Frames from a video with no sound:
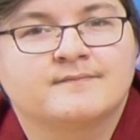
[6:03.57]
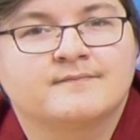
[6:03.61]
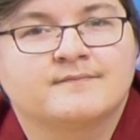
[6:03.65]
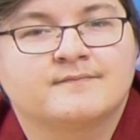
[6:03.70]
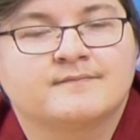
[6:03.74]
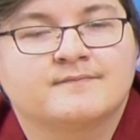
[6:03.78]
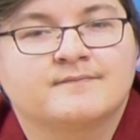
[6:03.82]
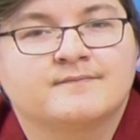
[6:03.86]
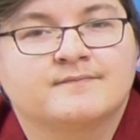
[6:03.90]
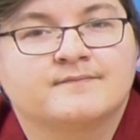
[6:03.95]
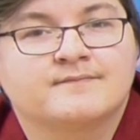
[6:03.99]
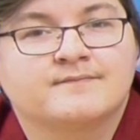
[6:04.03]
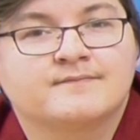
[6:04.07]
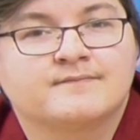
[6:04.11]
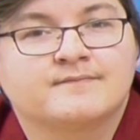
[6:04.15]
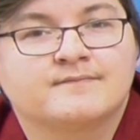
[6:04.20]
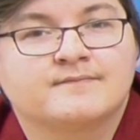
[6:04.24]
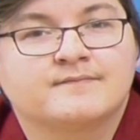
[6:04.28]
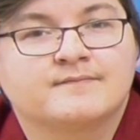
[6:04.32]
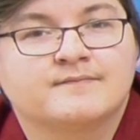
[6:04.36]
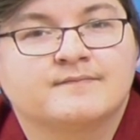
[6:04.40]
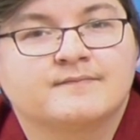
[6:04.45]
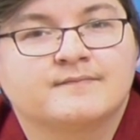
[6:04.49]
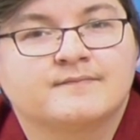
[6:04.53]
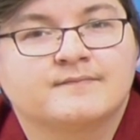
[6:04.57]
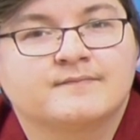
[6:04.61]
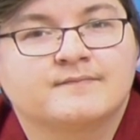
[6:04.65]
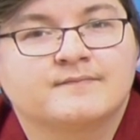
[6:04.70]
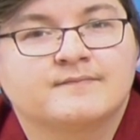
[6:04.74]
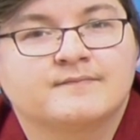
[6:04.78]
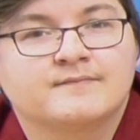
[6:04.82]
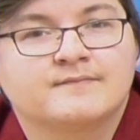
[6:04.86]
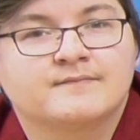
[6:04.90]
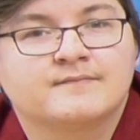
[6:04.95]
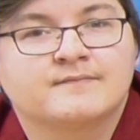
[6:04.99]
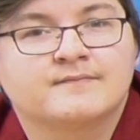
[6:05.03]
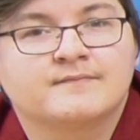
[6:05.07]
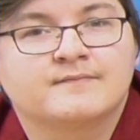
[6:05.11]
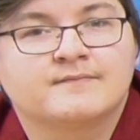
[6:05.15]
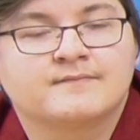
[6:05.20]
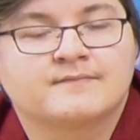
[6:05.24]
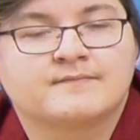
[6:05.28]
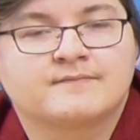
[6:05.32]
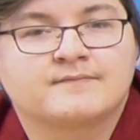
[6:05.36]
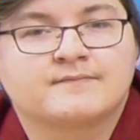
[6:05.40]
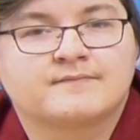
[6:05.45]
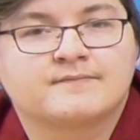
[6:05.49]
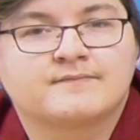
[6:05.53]

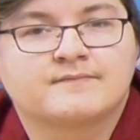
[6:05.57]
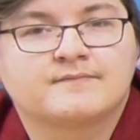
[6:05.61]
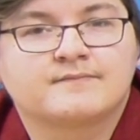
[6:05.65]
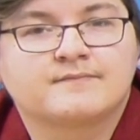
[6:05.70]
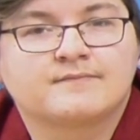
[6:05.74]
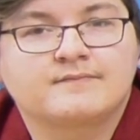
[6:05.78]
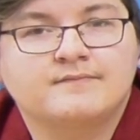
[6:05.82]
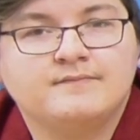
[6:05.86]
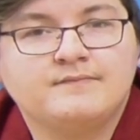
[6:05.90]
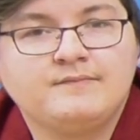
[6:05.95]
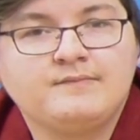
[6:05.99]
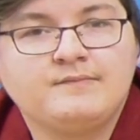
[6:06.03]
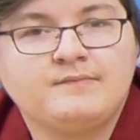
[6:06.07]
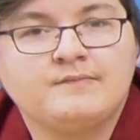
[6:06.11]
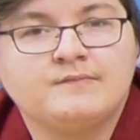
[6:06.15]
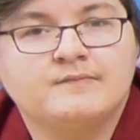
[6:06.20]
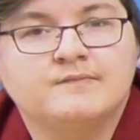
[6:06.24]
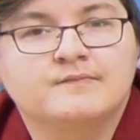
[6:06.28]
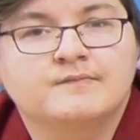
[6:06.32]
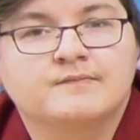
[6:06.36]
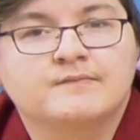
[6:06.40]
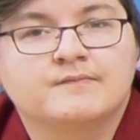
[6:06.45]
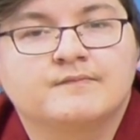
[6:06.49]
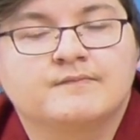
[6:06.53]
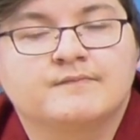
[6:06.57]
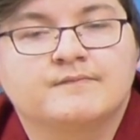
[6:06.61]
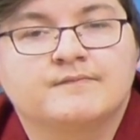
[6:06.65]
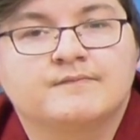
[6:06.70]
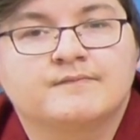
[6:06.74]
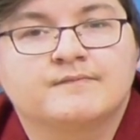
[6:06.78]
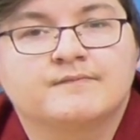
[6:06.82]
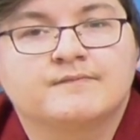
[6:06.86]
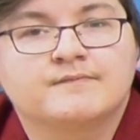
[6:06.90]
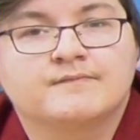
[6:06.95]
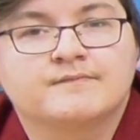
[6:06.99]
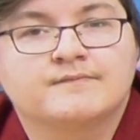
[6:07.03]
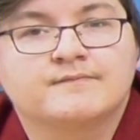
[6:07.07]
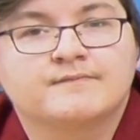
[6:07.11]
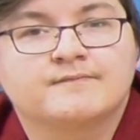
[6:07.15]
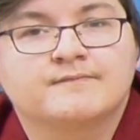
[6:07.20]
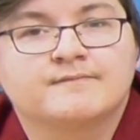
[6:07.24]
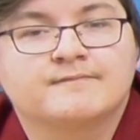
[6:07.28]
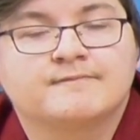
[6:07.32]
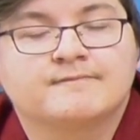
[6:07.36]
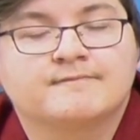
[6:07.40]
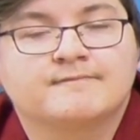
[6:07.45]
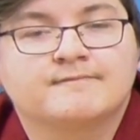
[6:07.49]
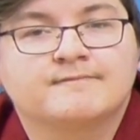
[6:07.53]

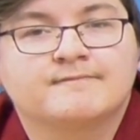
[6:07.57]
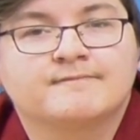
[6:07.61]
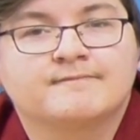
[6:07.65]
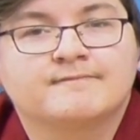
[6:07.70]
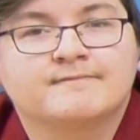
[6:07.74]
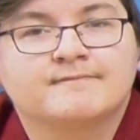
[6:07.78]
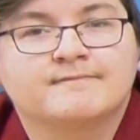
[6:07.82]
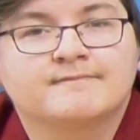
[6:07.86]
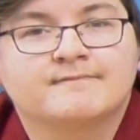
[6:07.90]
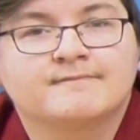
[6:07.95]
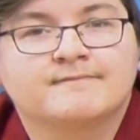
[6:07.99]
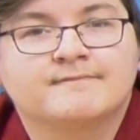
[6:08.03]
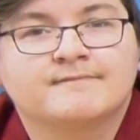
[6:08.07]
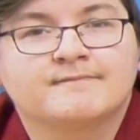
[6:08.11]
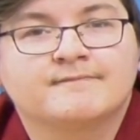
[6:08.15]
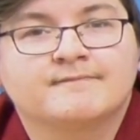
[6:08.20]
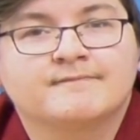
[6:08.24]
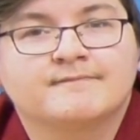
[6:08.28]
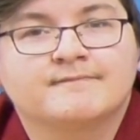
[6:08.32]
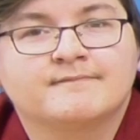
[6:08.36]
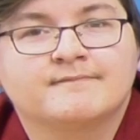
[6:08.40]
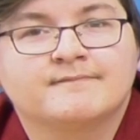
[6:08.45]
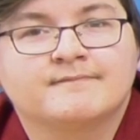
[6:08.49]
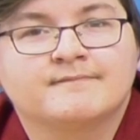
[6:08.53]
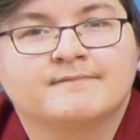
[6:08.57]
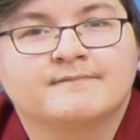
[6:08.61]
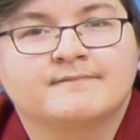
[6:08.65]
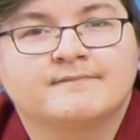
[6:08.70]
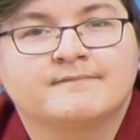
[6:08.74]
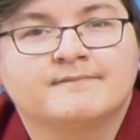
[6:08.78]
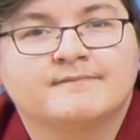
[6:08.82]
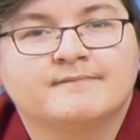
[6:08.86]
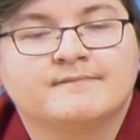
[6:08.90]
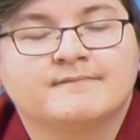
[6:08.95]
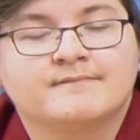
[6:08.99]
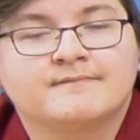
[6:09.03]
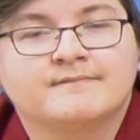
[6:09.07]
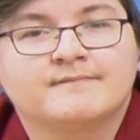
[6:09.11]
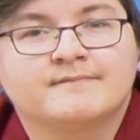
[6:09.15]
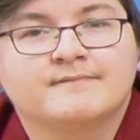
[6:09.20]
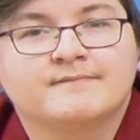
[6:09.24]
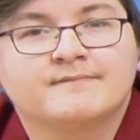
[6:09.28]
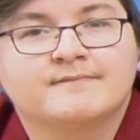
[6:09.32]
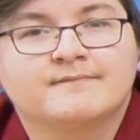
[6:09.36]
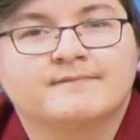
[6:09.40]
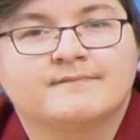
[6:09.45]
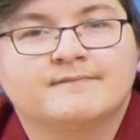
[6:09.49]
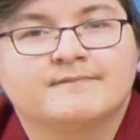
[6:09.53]

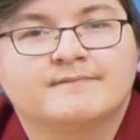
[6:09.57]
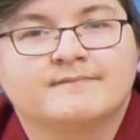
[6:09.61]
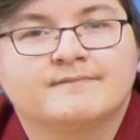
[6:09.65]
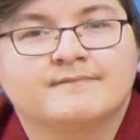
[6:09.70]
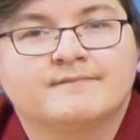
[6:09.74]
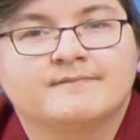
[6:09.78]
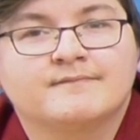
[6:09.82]
The person shown says nothing.